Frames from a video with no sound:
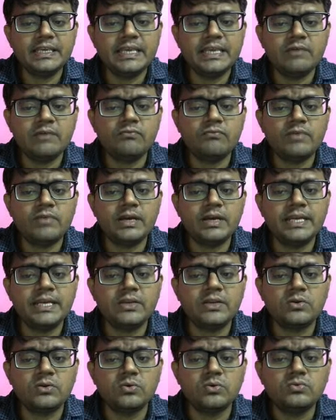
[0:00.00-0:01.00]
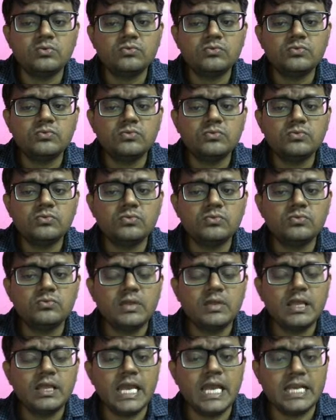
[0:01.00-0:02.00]
m1 into,
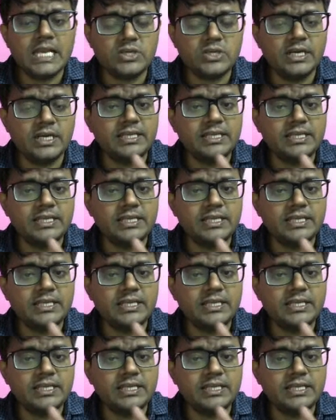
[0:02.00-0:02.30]
actually